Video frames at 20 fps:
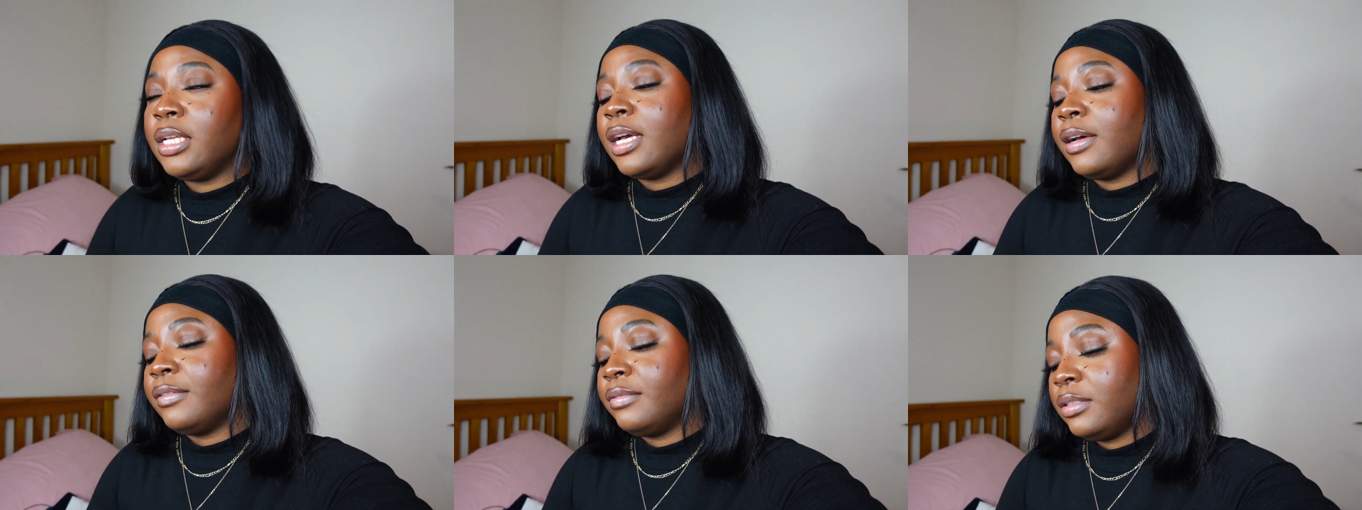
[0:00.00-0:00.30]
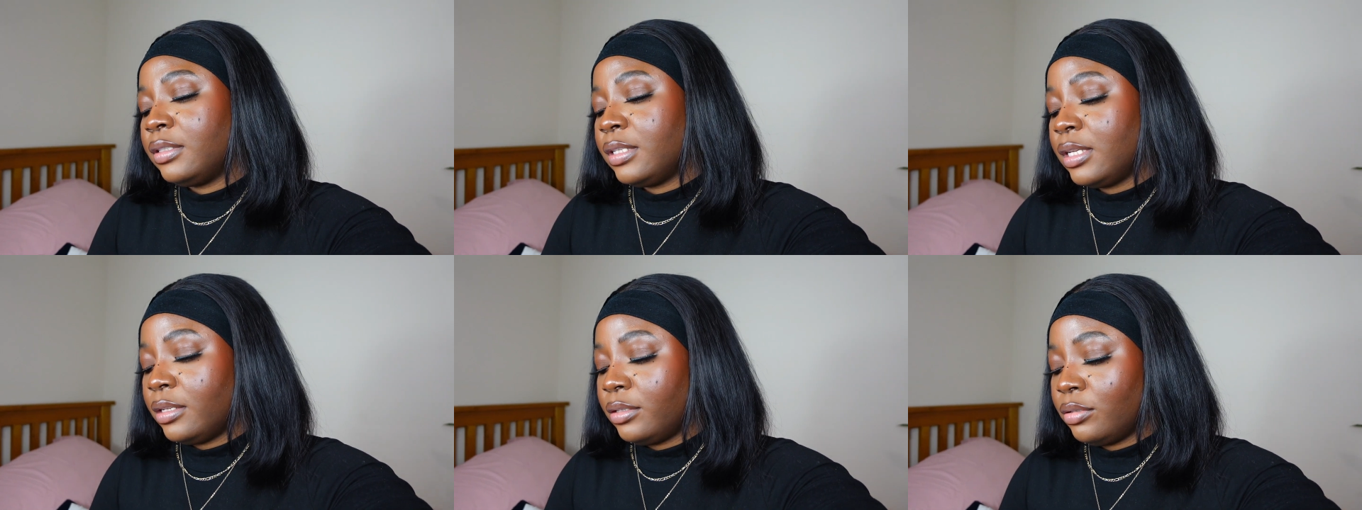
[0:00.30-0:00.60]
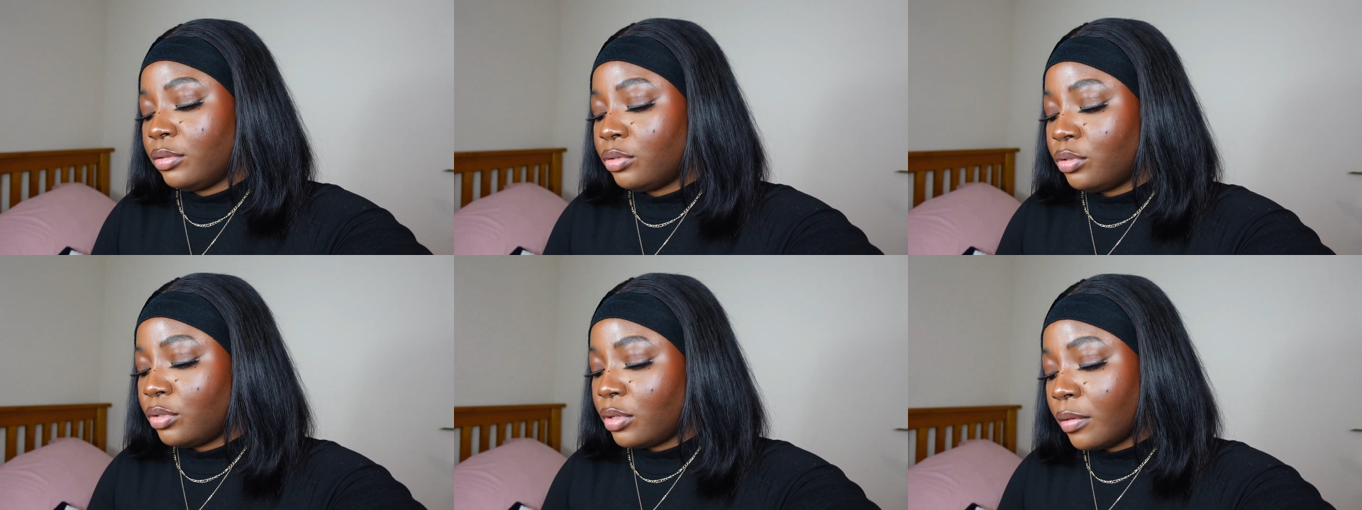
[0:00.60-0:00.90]
after
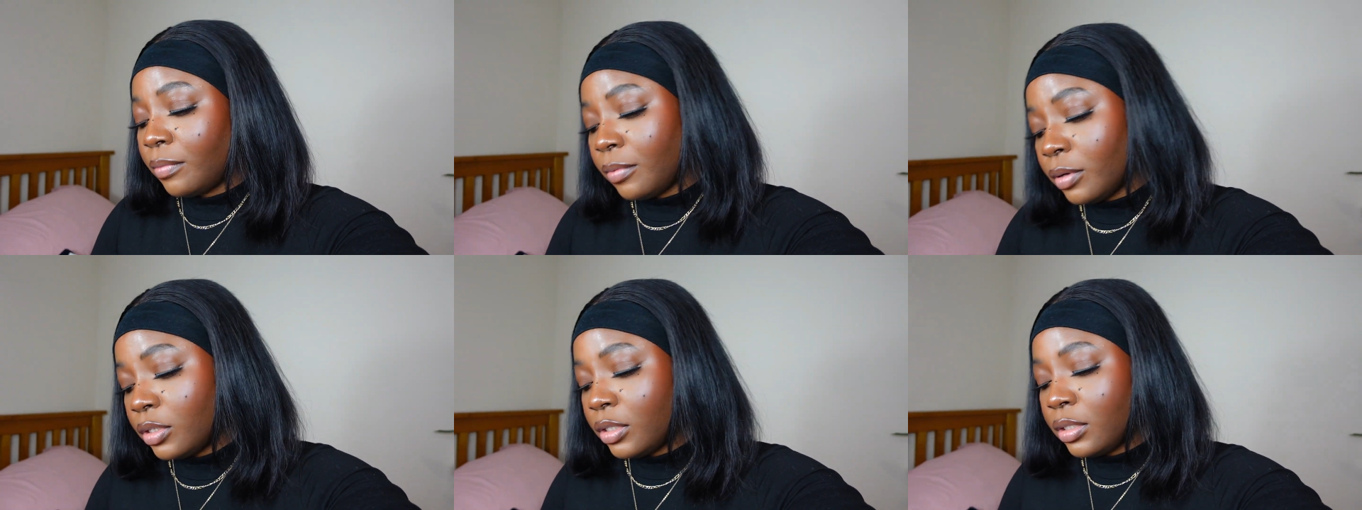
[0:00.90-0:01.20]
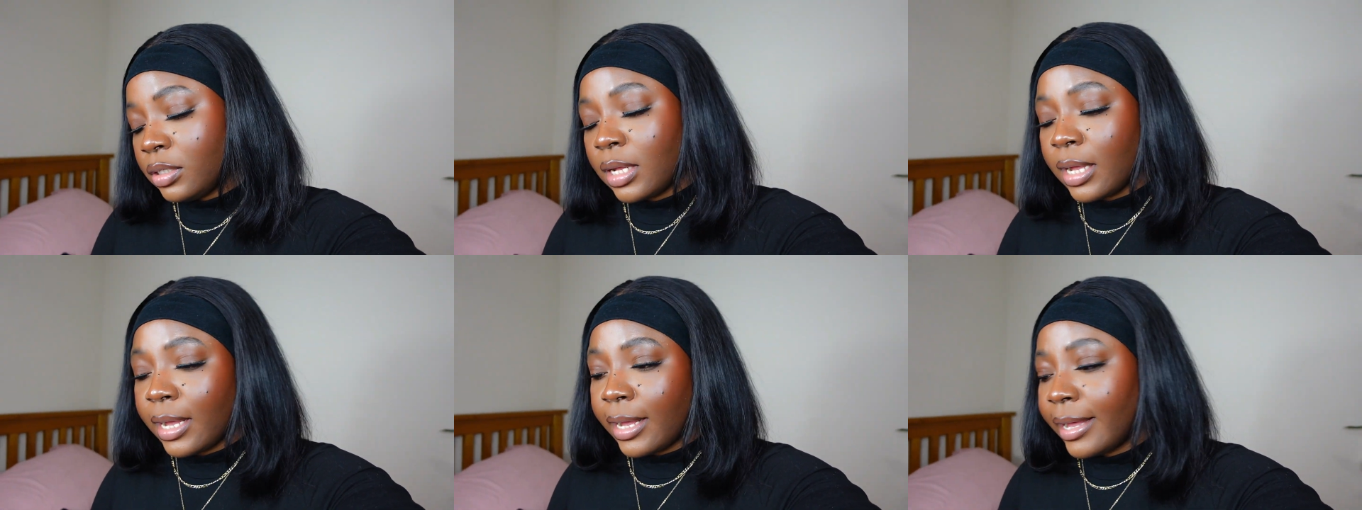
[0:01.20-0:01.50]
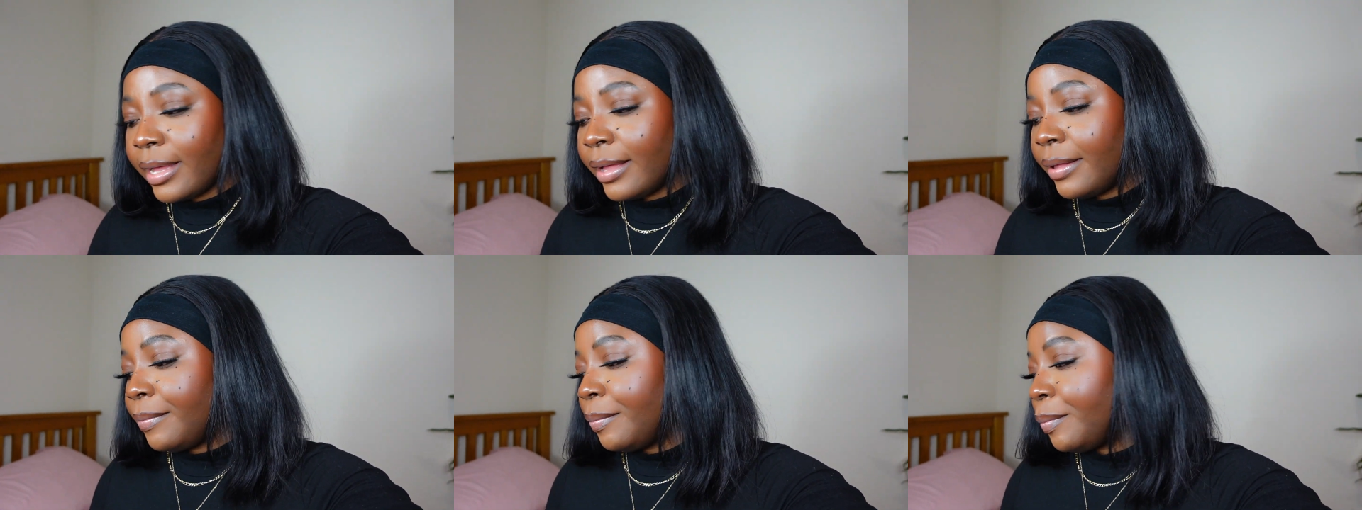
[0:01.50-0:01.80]
taking so much
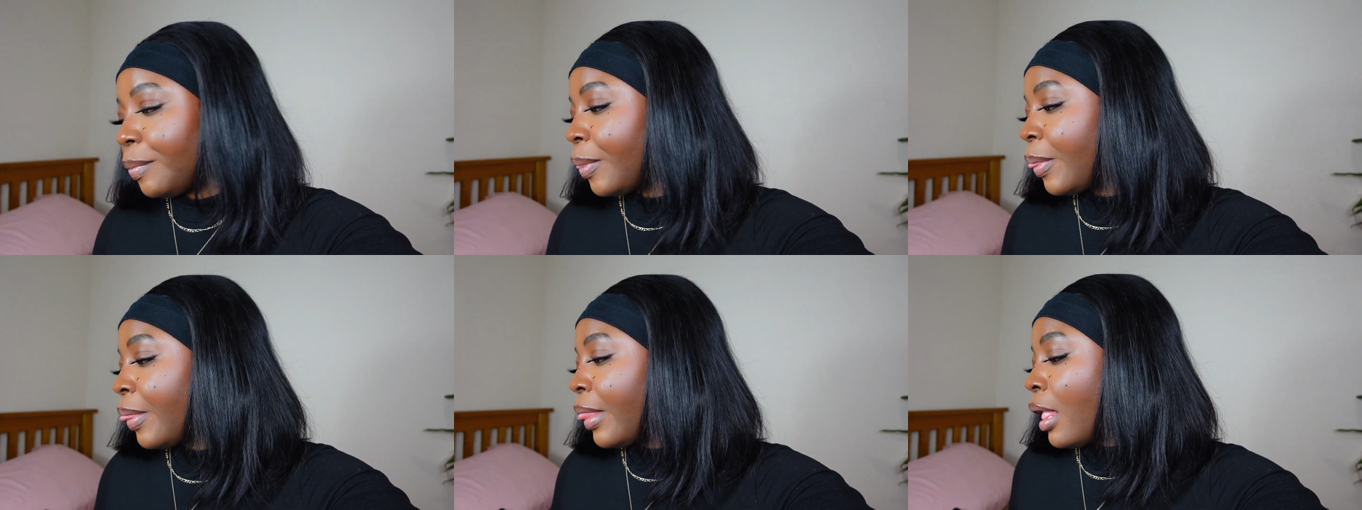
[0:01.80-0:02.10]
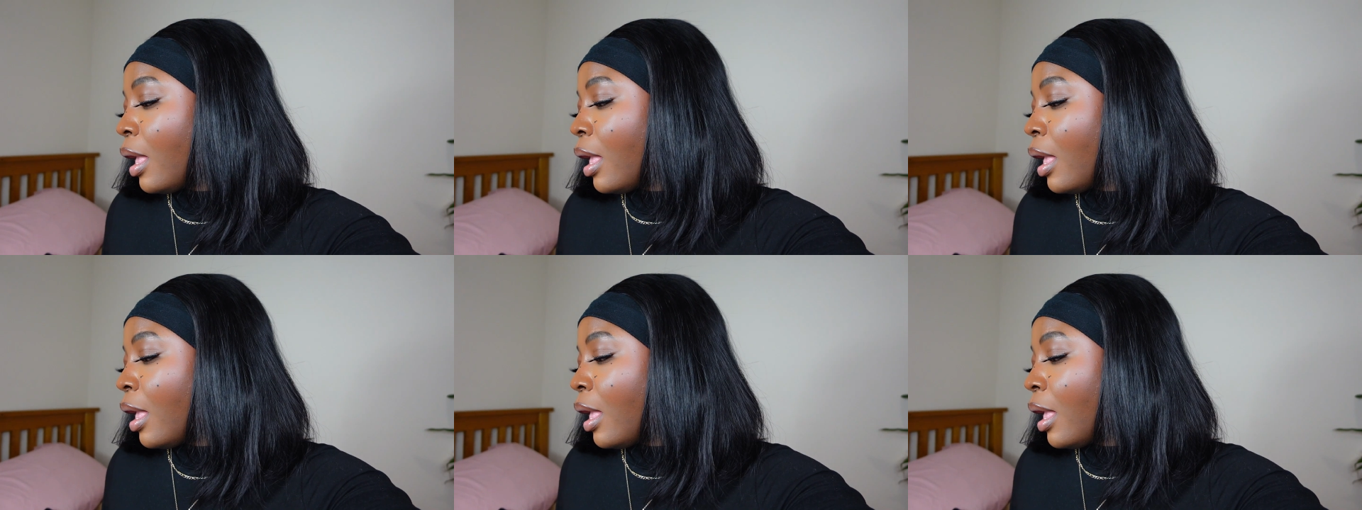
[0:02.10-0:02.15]
time.